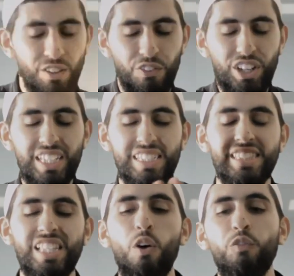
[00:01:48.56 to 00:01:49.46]
To free
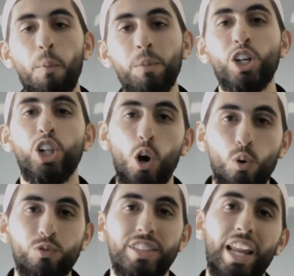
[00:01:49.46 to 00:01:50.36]
yourself from the
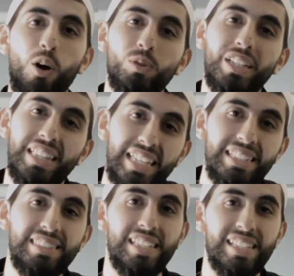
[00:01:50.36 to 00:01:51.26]
clothes that only
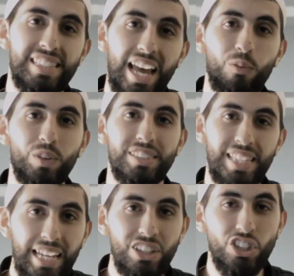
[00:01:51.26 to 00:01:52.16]
lead to your
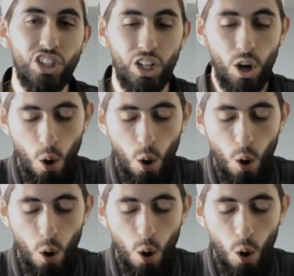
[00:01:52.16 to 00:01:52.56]
degradation.